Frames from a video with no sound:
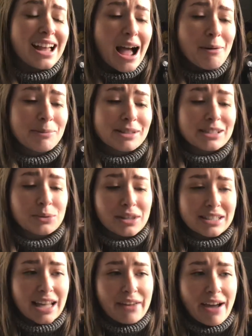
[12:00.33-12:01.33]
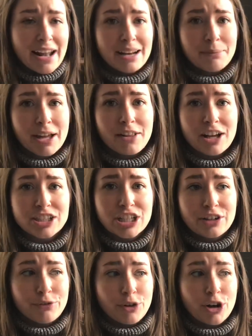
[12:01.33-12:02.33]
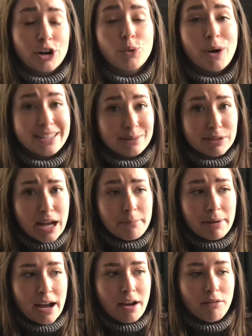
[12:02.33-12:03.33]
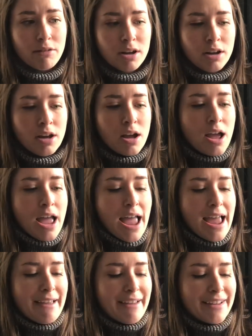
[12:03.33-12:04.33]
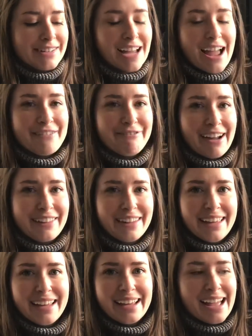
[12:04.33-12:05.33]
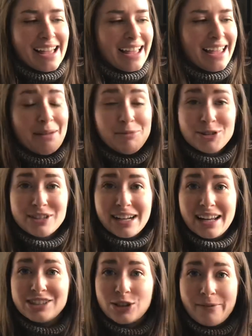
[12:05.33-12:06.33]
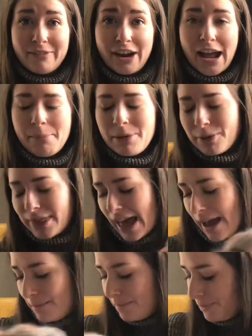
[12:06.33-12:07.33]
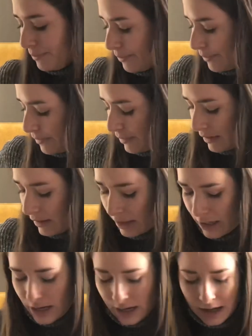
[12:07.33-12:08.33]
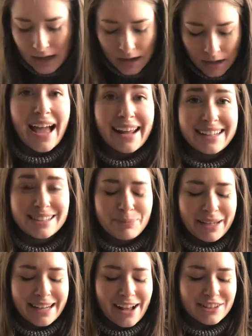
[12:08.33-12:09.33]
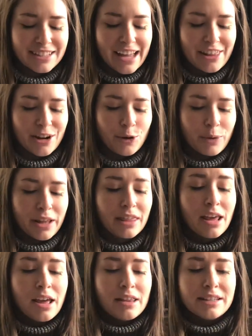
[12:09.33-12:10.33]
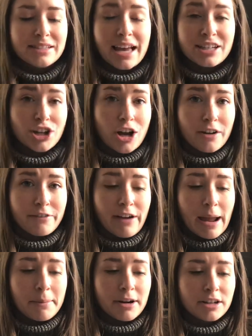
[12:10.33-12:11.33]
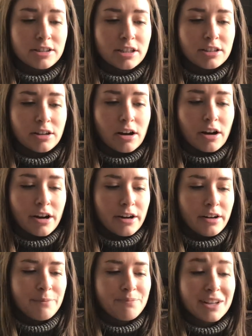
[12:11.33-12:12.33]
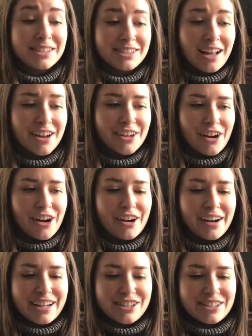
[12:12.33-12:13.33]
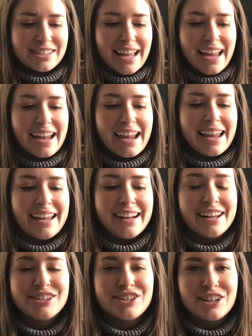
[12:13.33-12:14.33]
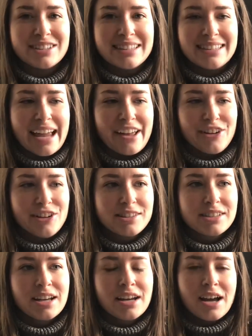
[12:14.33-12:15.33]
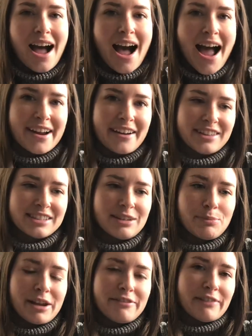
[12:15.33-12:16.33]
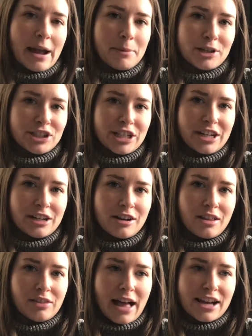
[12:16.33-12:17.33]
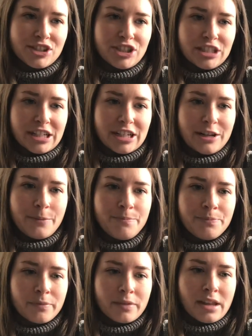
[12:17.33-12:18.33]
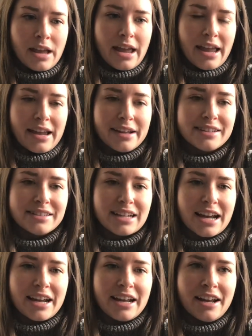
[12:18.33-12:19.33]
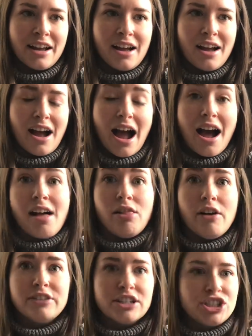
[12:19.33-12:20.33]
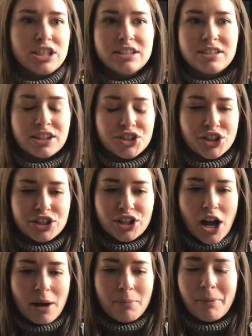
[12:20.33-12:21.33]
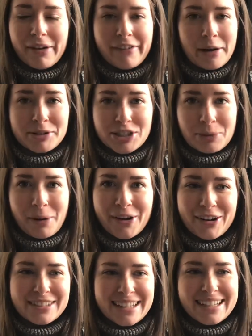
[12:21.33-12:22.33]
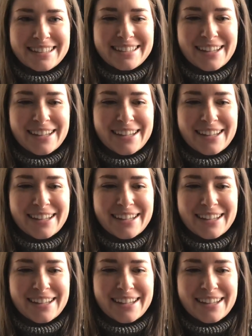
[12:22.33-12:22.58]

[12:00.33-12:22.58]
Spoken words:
I'm obsessed with this. I've had it in my collection for quite some time now, and I finally am using it, so I'm very happy with that. That is being held together with this Hedgehog Fibers yarn, sock yarn I should say, and Salty Tails. I got this in my fiber share last year, and I loved it. She did such a good job, my fiber share partner did.